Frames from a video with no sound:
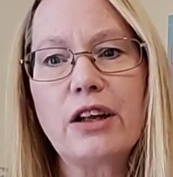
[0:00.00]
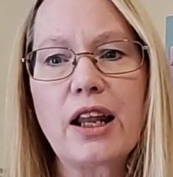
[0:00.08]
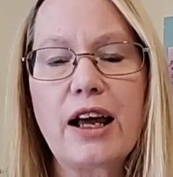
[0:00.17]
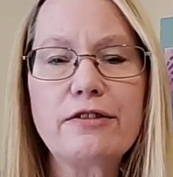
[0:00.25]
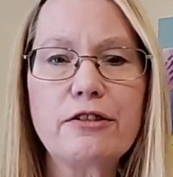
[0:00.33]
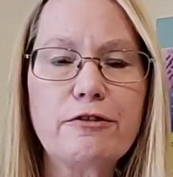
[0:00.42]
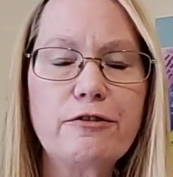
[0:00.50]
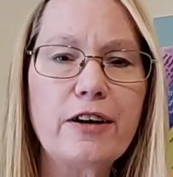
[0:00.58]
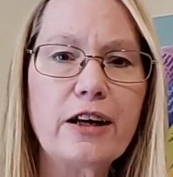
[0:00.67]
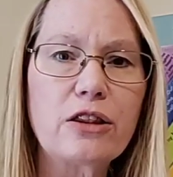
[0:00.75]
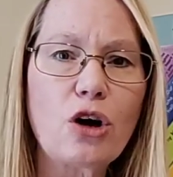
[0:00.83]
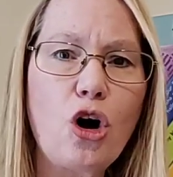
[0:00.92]
a life of
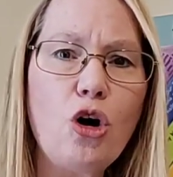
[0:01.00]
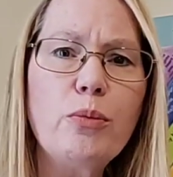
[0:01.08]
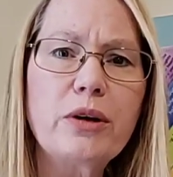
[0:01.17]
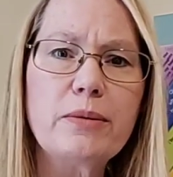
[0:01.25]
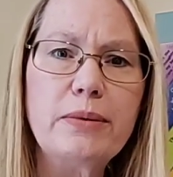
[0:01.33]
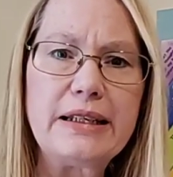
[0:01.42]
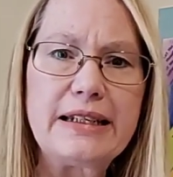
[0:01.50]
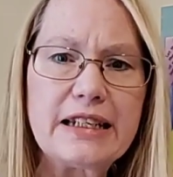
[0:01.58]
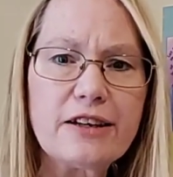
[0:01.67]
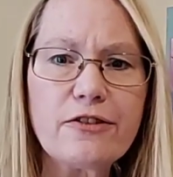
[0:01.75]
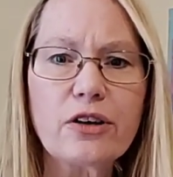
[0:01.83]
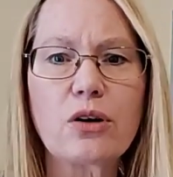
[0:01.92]
faith, hope can be
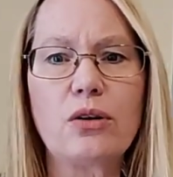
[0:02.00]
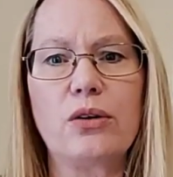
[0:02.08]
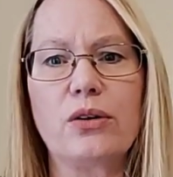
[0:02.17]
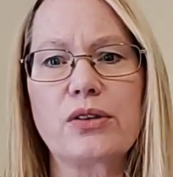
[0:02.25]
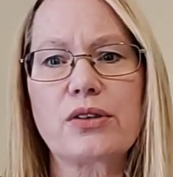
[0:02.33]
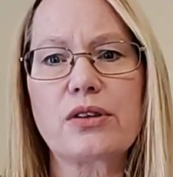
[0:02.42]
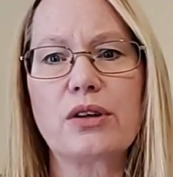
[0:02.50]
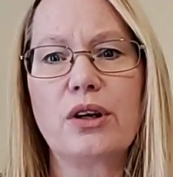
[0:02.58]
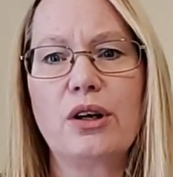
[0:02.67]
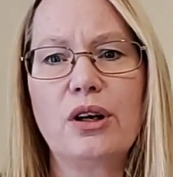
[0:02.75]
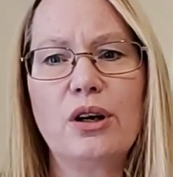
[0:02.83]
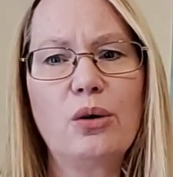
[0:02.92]
difficult.
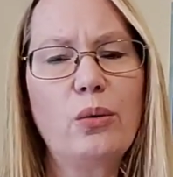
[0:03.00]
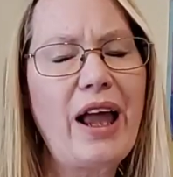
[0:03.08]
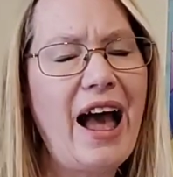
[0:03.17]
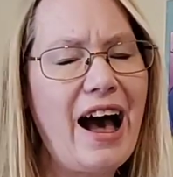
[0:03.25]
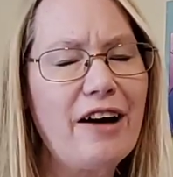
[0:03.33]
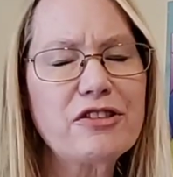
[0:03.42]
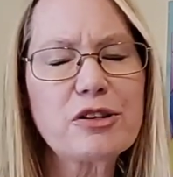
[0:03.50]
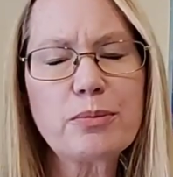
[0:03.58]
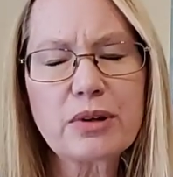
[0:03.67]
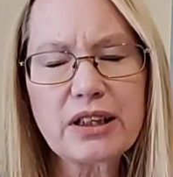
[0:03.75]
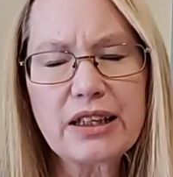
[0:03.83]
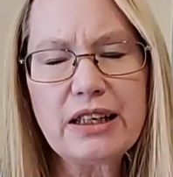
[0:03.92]
We have to
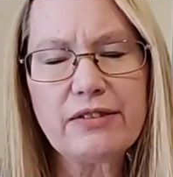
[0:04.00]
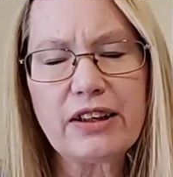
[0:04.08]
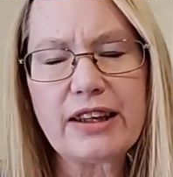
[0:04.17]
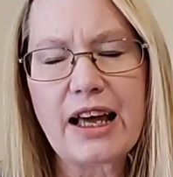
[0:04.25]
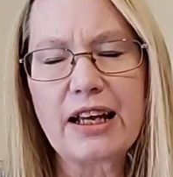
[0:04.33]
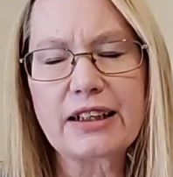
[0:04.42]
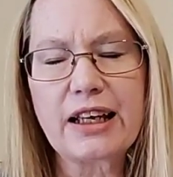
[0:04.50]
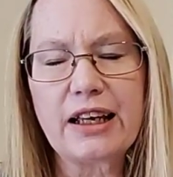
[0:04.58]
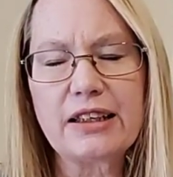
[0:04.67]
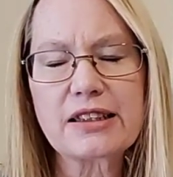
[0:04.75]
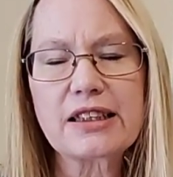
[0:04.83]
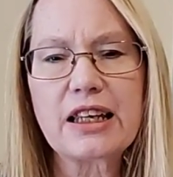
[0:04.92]
believe in that
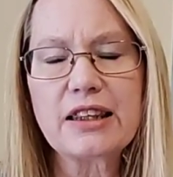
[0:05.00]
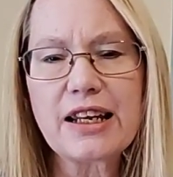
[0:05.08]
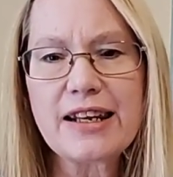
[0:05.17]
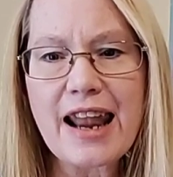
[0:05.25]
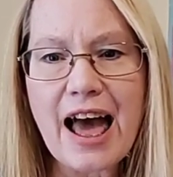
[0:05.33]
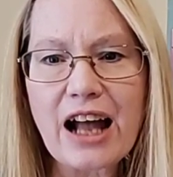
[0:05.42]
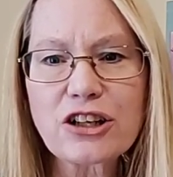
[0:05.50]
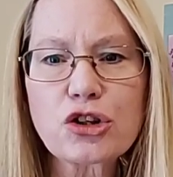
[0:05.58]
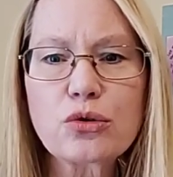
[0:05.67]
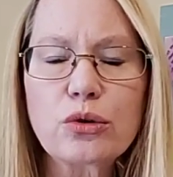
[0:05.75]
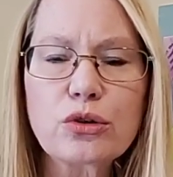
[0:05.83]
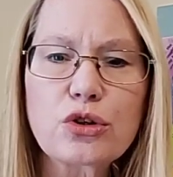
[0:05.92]
case, in the
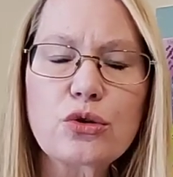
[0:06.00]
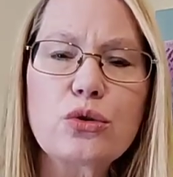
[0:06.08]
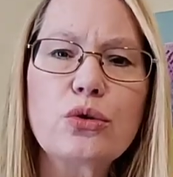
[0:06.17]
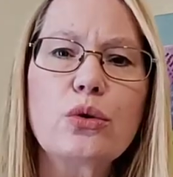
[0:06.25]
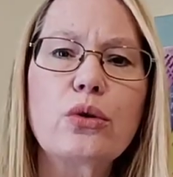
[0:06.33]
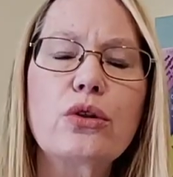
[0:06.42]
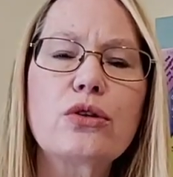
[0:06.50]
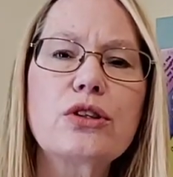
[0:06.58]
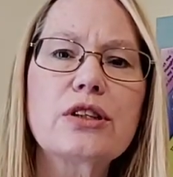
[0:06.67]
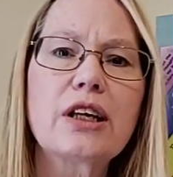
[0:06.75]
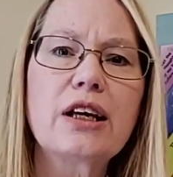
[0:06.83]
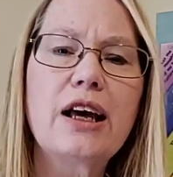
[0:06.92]
natural
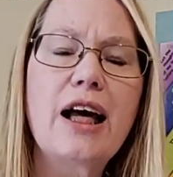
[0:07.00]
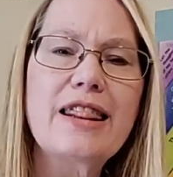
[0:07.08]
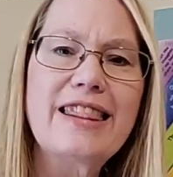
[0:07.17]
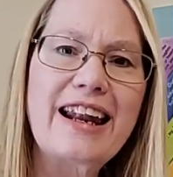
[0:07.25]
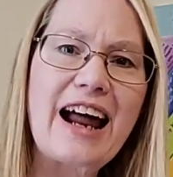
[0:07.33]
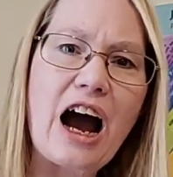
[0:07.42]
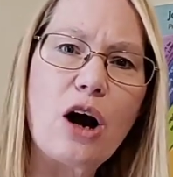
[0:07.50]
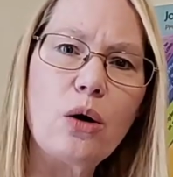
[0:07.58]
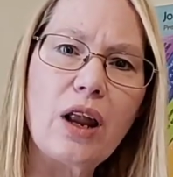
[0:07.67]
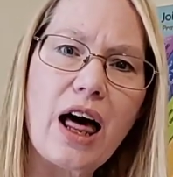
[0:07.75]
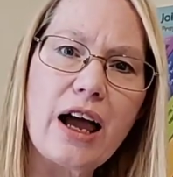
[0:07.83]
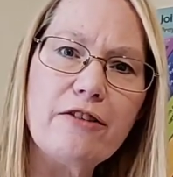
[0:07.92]
truths that our
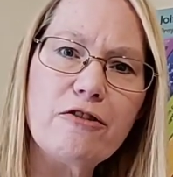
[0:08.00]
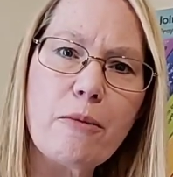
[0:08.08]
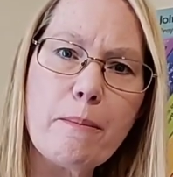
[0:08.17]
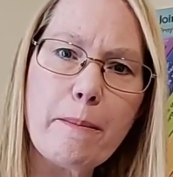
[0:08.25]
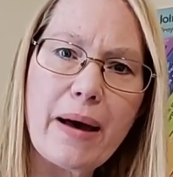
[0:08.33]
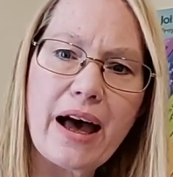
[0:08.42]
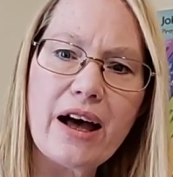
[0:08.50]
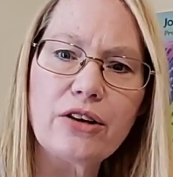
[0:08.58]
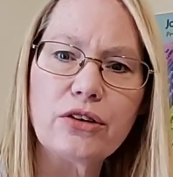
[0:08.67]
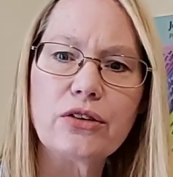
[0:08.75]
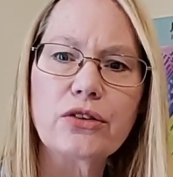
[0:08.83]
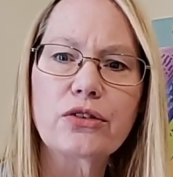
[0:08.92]
life
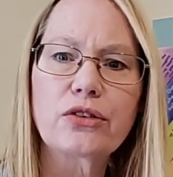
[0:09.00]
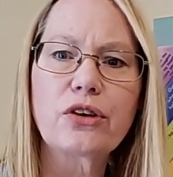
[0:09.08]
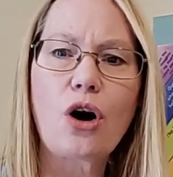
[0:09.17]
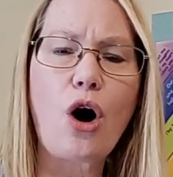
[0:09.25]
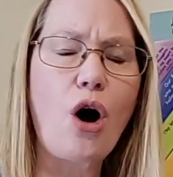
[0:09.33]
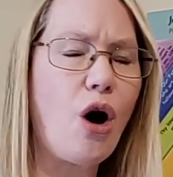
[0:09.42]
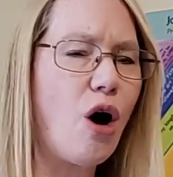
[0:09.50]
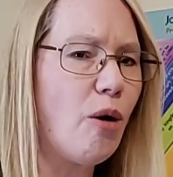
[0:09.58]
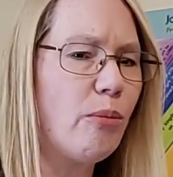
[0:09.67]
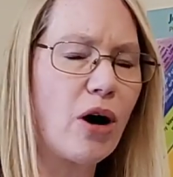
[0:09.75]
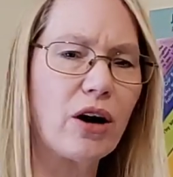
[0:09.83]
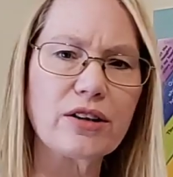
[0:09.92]
matters,
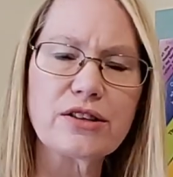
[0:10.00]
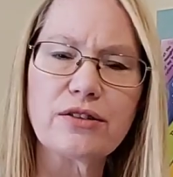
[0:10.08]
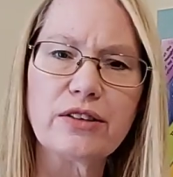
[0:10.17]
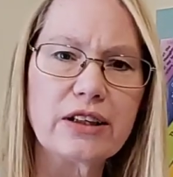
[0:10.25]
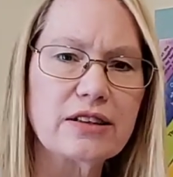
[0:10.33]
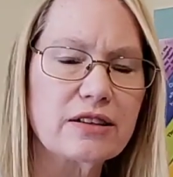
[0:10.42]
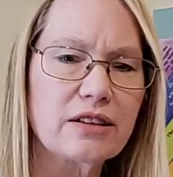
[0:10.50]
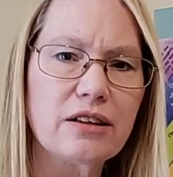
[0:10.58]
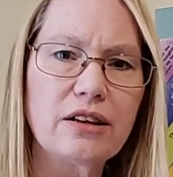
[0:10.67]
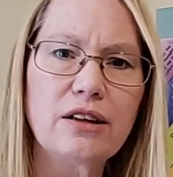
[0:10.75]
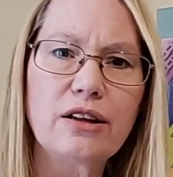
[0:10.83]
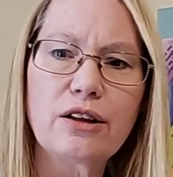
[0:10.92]
all parts of it,
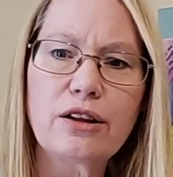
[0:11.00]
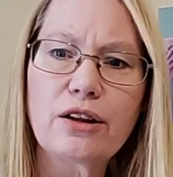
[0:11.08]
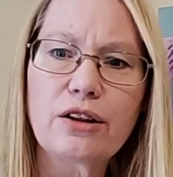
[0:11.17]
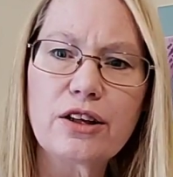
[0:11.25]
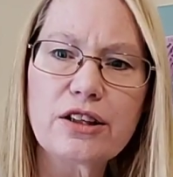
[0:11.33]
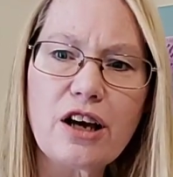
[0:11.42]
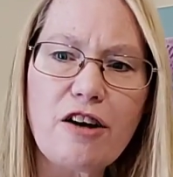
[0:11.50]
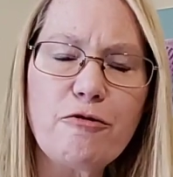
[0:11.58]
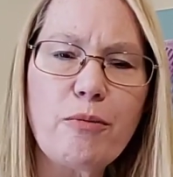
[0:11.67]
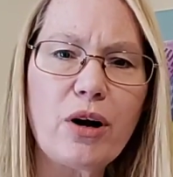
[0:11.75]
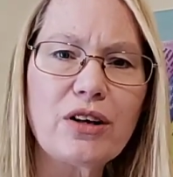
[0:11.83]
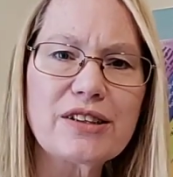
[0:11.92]
the tough
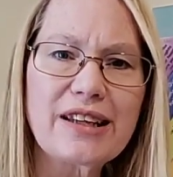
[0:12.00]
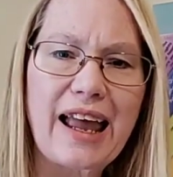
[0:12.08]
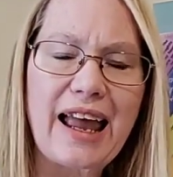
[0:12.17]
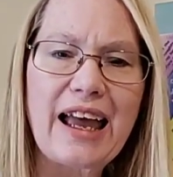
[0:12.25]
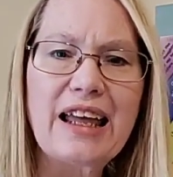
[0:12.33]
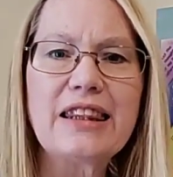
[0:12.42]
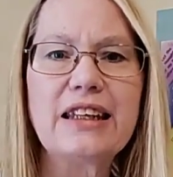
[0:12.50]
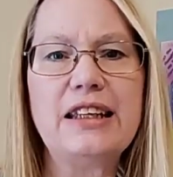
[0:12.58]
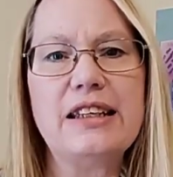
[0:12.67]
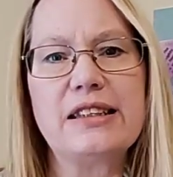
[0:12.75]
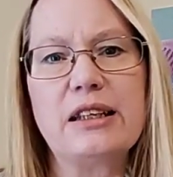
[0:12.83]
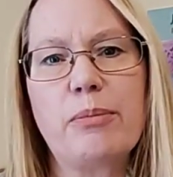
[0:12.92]
parts and the
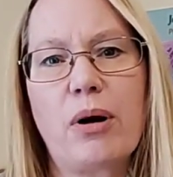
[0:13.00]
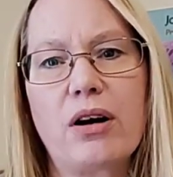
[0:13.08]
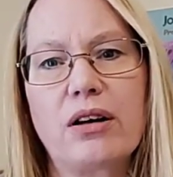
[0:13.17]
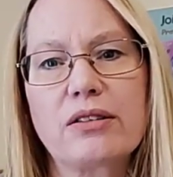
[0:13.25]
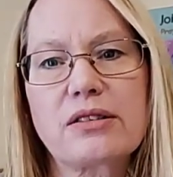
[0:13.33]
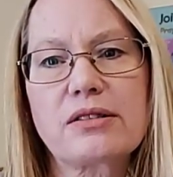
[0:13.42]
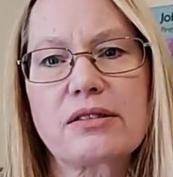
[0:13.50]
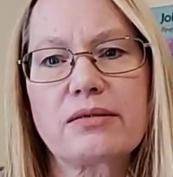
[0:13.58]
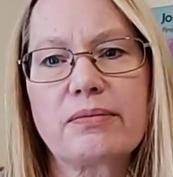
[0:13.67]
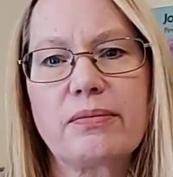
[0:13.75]
easy parts.